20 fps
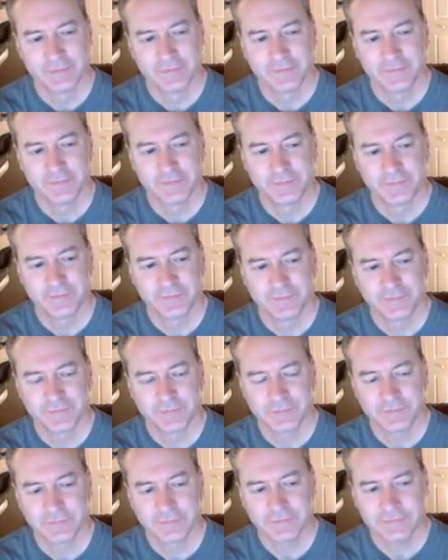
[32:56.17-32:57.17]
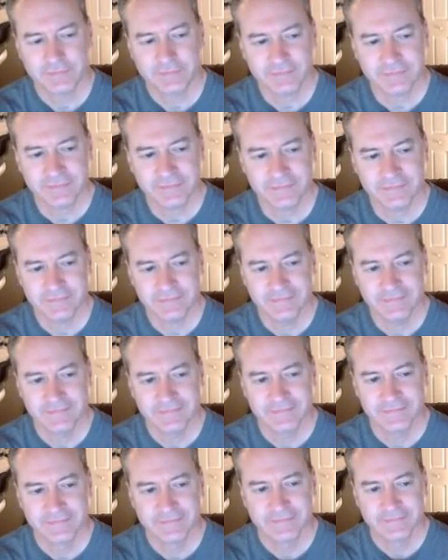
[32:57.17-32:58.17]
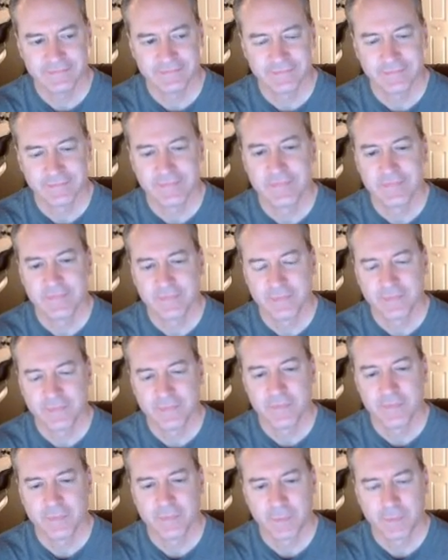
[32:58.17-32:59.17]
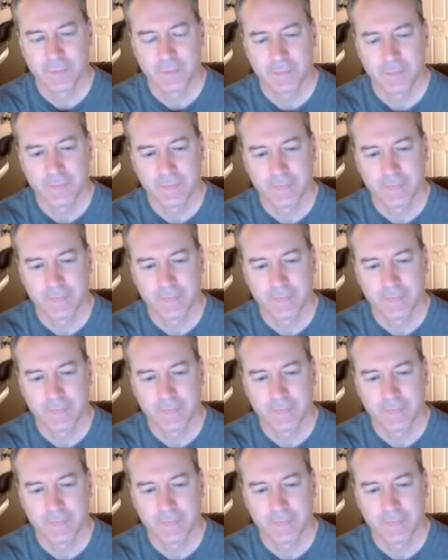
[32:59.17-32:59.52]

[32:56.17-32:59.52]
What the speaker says: [no speech]